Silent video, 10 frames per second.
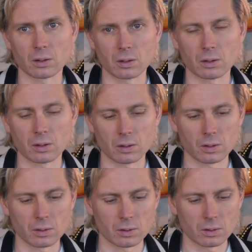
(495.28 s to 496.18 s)

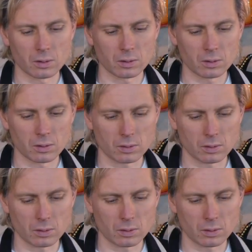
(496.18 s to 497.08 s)

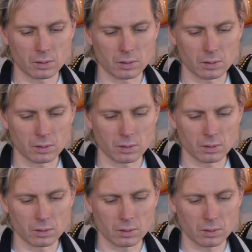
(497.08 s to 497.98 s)

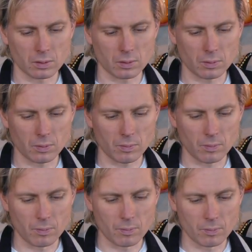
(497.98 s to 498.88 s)

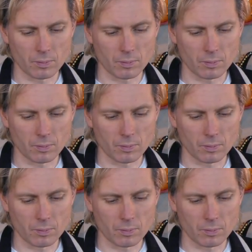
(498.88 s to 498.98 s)
This person isn't speaking.